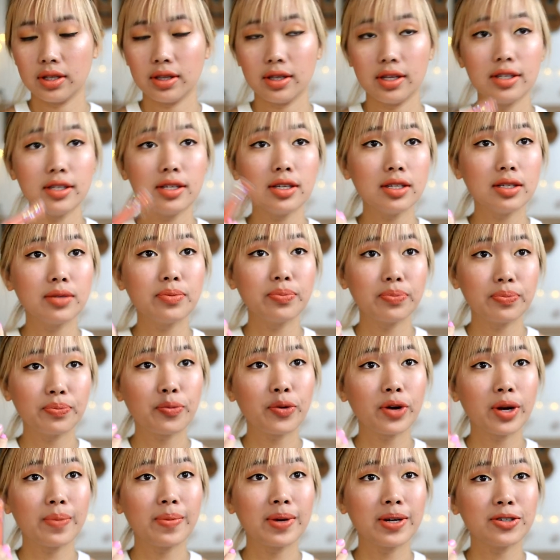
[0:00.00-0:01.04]
this is
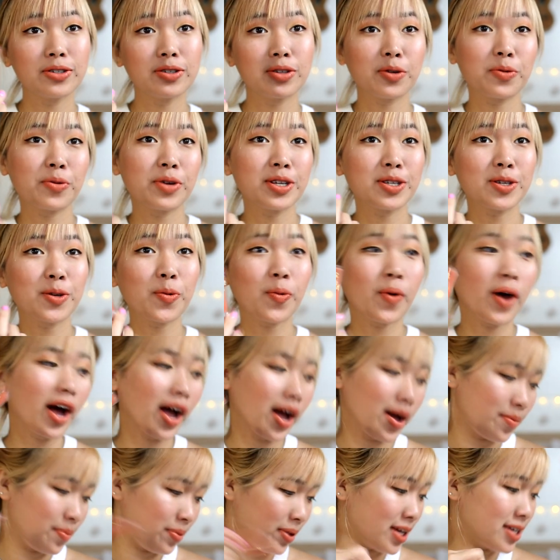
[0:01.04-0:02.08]
pretty much the reason
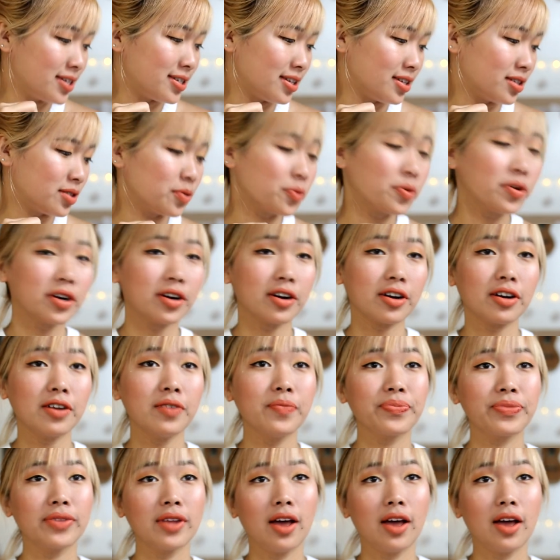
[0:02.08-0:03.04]
why I placed this order.